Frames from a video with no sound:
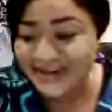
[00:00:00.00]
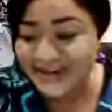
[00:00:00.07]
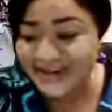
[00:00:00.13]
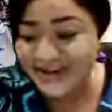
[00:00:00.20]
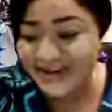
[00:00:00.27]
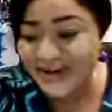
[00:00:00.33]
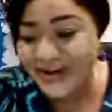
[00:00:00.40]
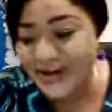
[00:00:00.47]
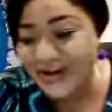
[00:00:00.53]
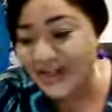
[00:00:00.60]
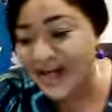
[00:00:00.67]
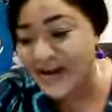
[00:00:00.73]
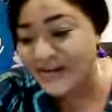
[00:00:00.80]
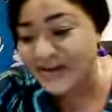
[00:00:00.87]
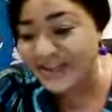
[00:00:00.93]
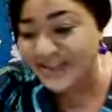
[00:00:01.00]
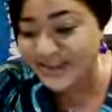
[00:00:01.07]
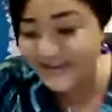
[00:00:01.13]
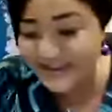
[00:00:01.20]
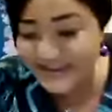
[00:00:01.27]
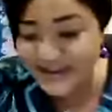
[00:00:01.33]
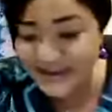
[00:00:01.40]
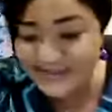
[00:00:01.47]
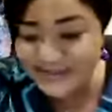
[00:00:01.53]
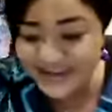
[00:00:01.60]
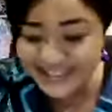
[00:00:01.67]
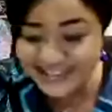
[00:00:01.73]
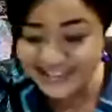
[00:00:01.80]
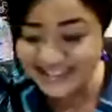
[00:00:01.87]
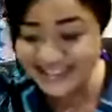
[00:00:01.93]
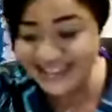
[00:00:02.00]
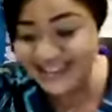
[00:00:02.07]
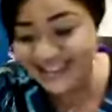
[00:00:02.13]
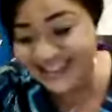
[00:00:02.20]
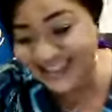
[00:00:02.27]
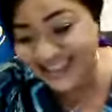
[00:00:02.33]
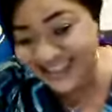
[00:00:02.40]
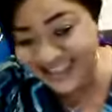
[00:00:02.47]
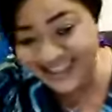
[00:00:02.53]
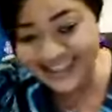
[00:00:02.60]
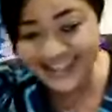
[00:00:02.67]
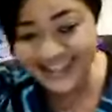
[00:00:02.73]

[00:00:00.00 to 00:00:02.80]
Nicole, how are you? God bless you.